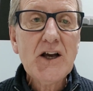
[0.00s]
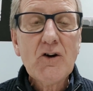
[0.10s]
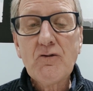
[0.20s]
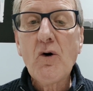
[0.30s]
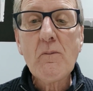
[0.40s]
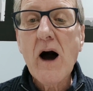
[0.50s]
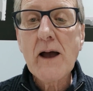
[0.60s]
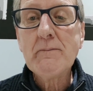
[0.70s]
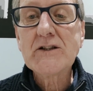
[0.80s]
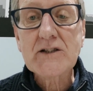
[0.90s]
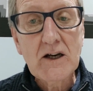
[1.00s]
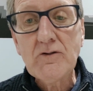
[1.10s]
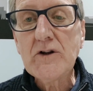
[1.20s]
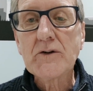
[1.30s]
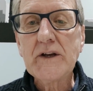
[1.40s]
for my
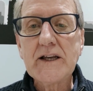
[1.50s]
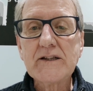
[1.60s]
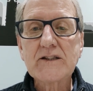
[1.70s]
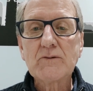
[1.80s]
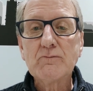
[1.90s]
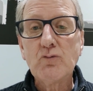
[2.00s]
material needs.